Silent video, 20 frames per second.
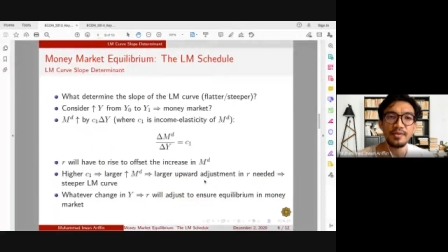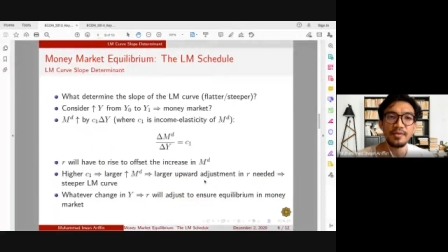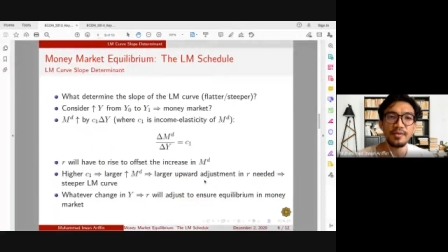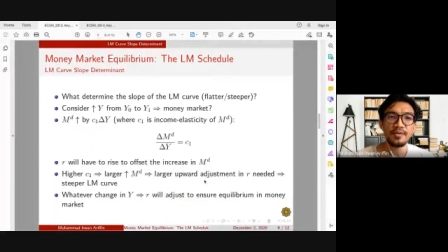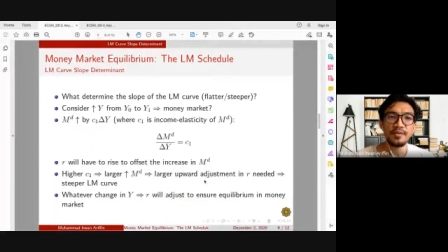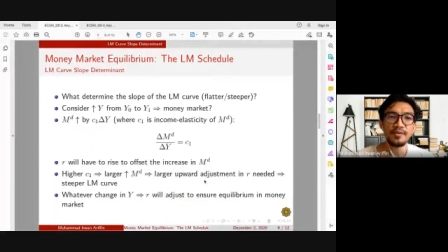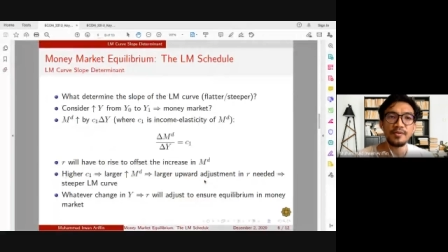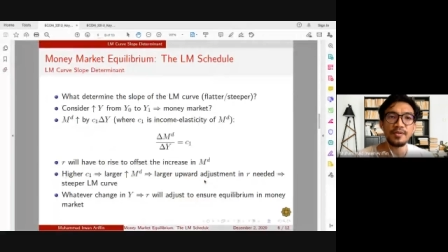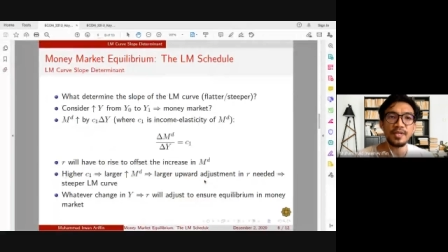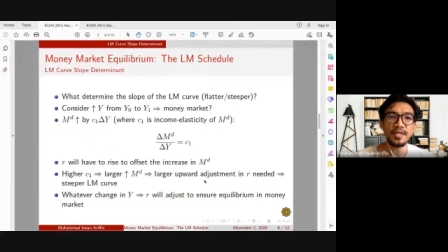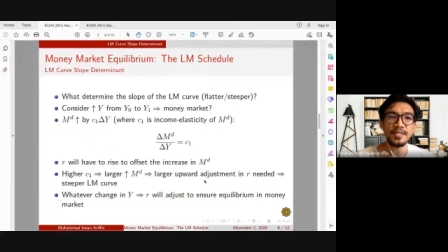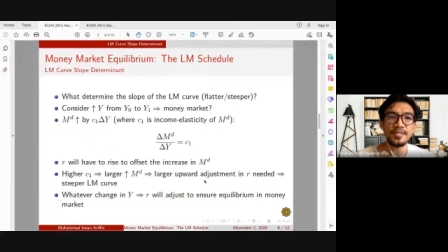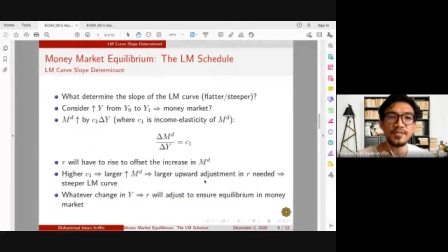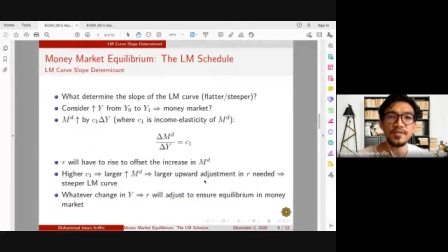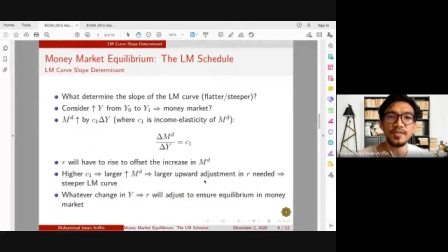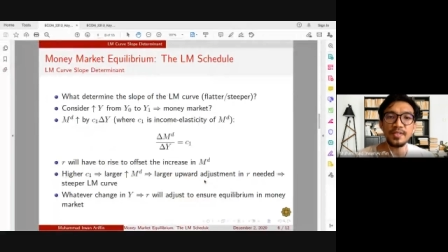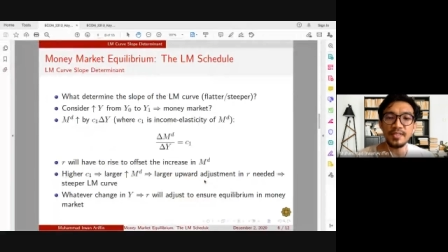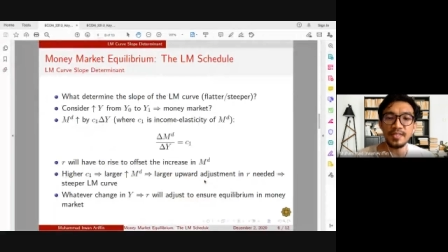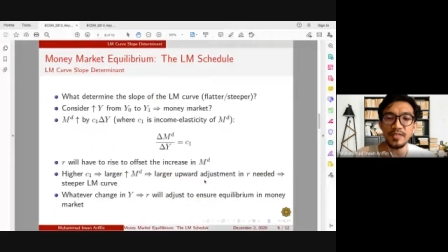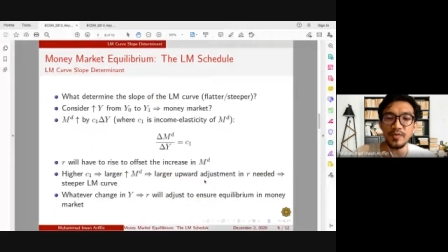Okay, so
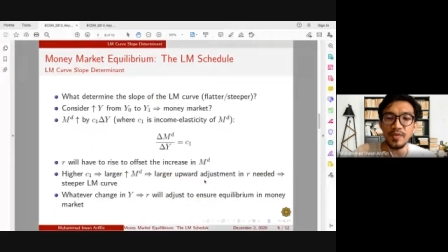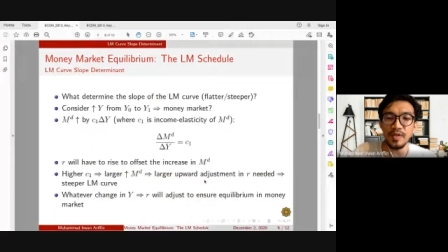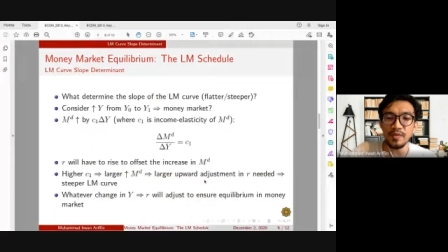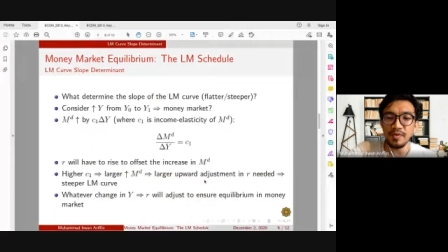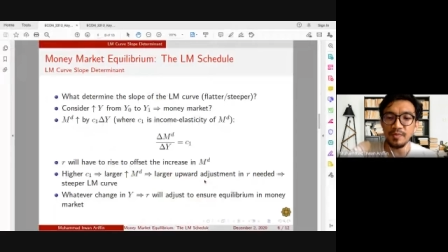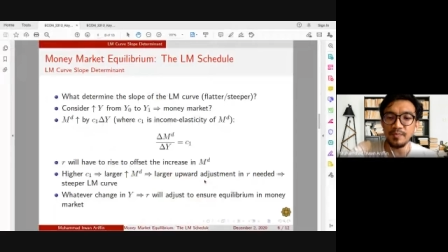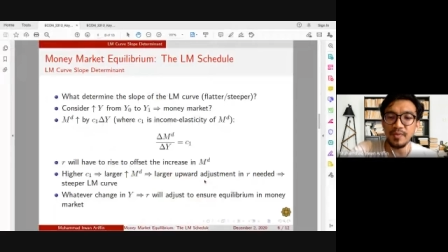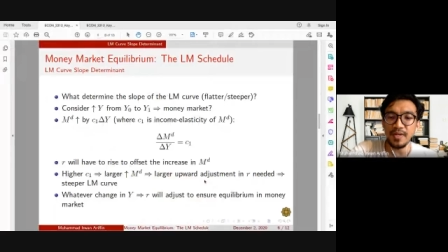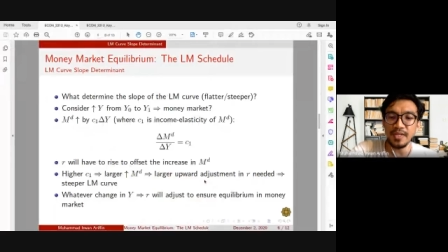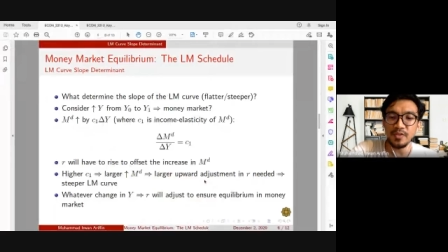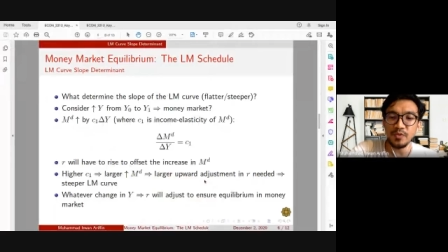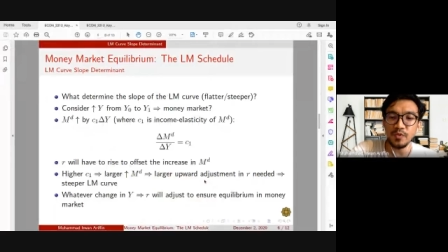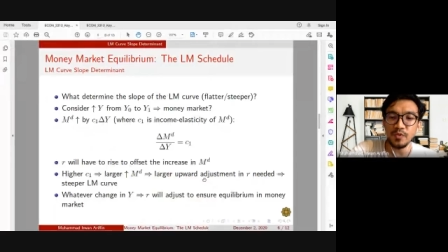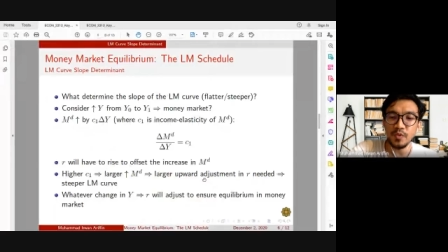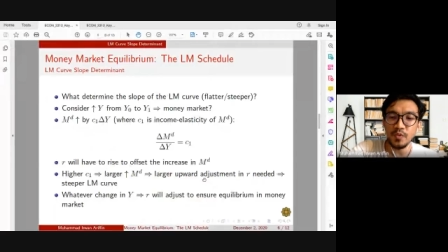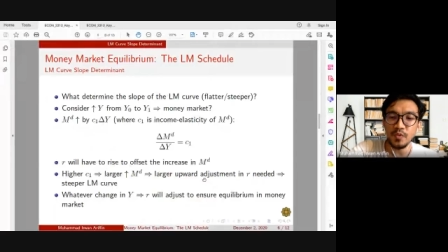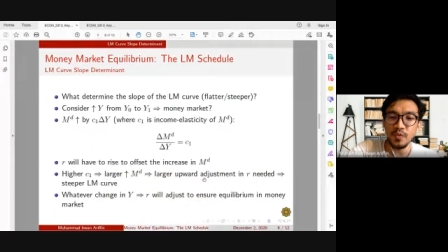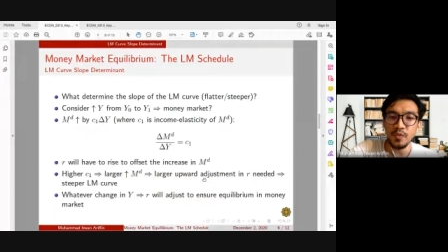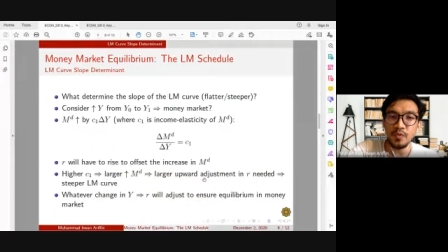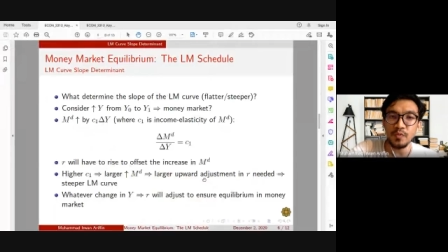this is what we plan to
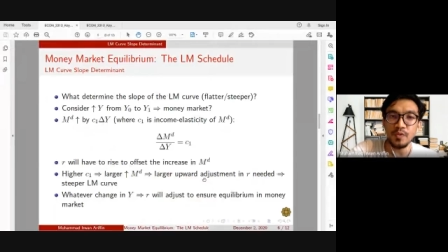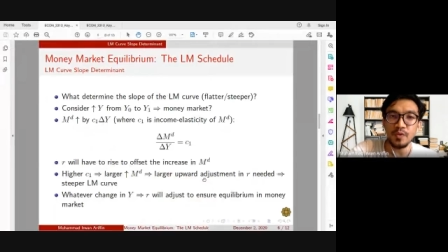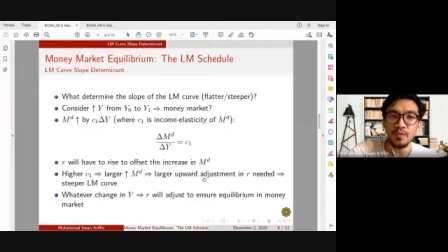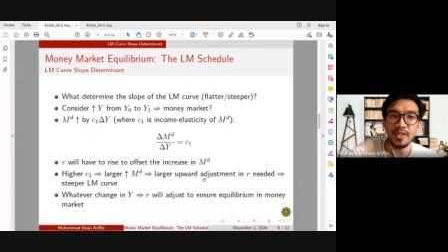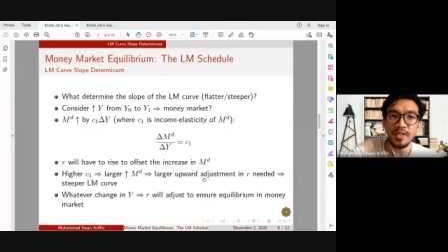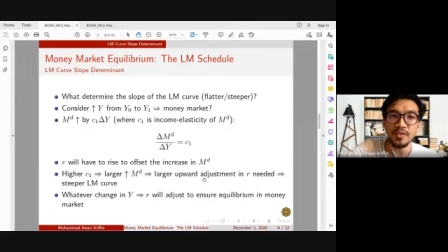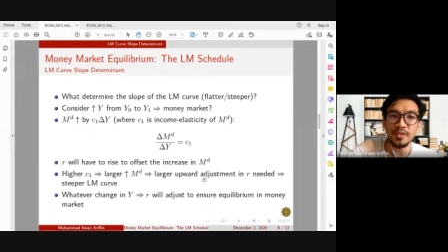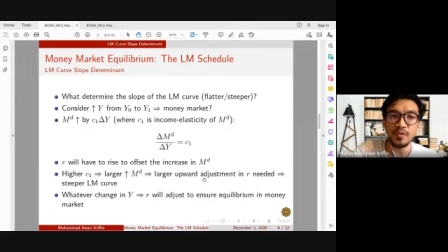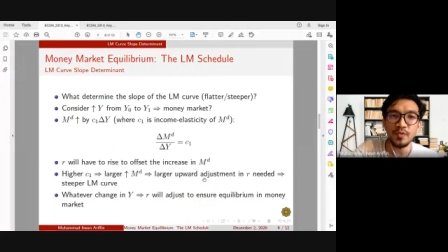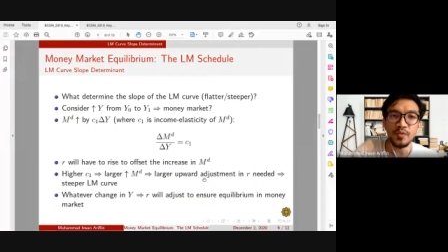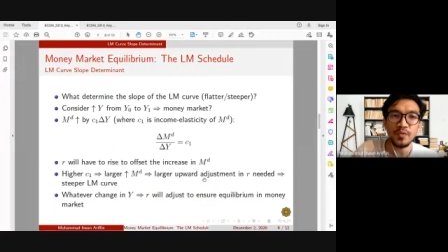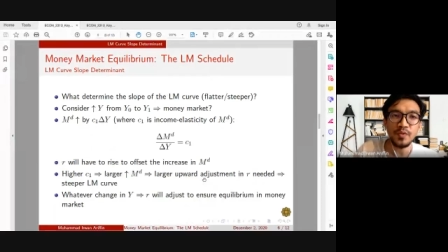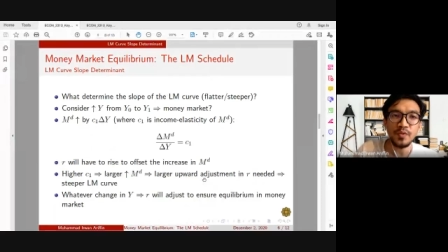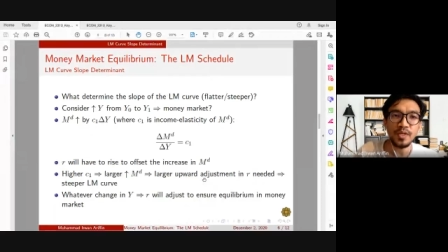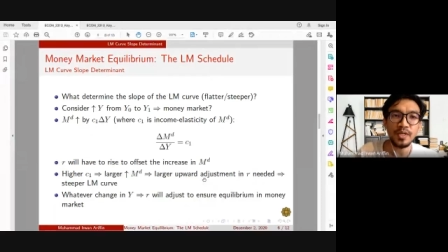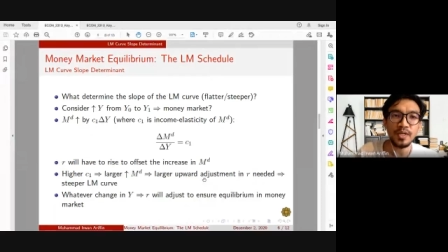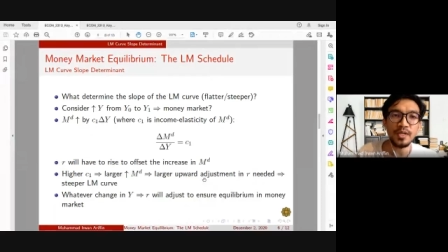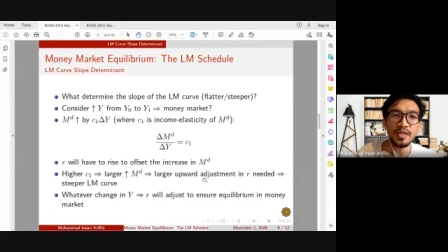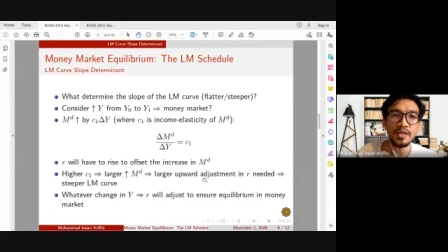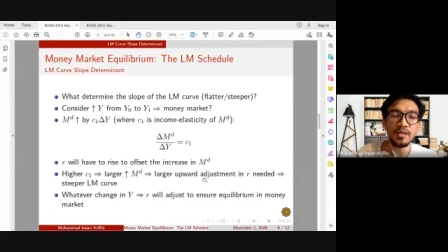do. We want to
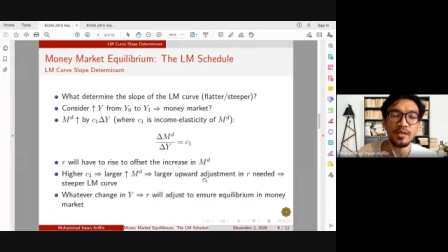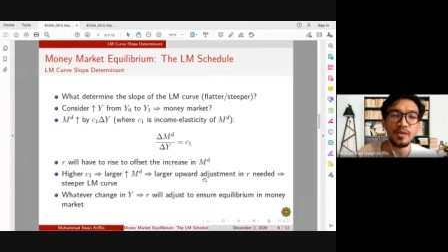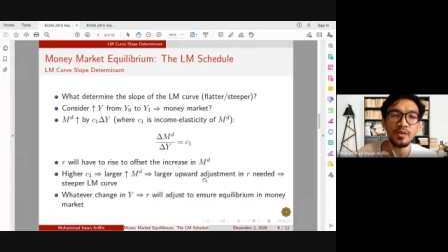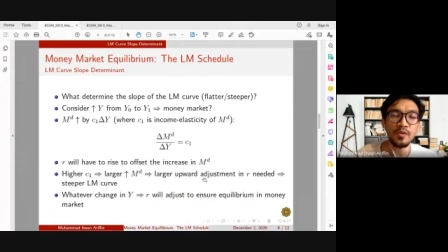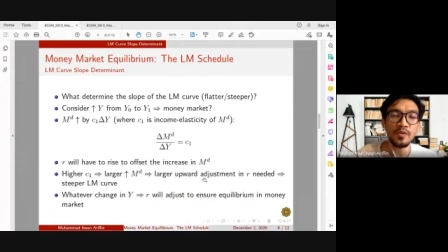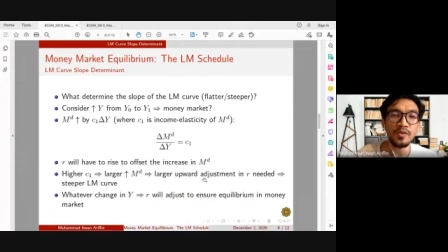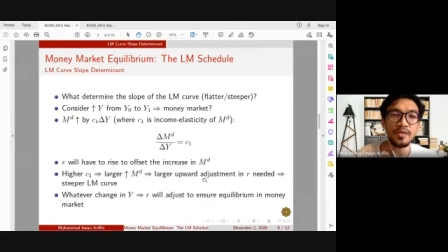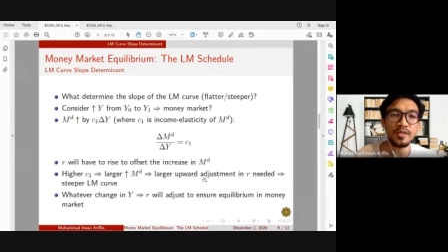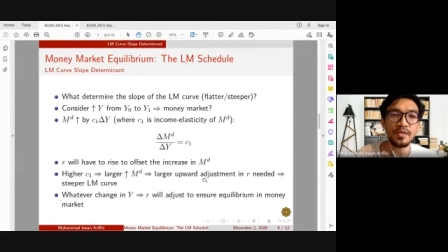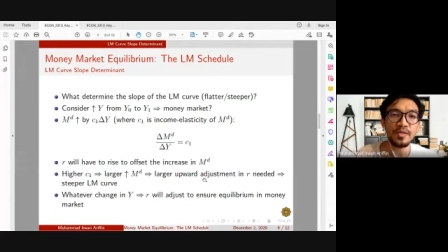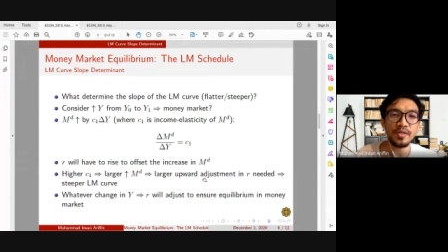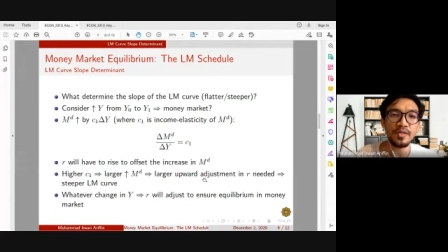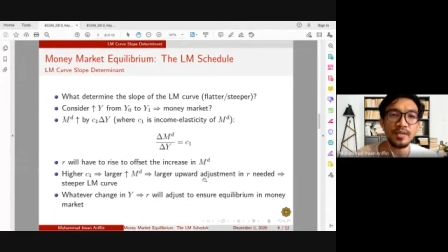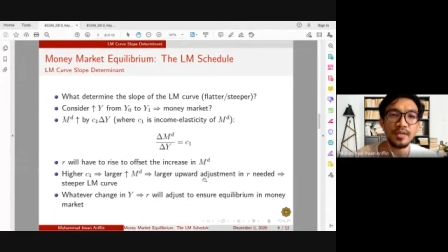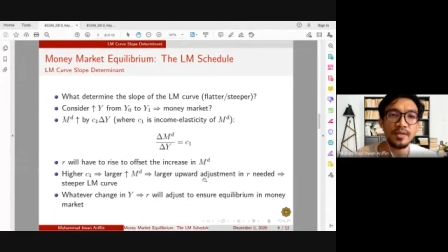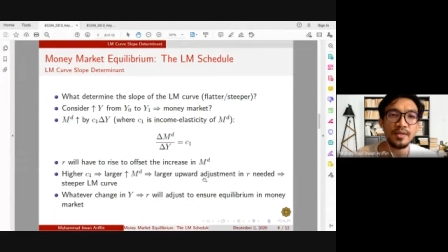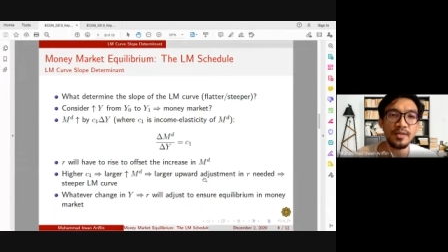uh, look uh,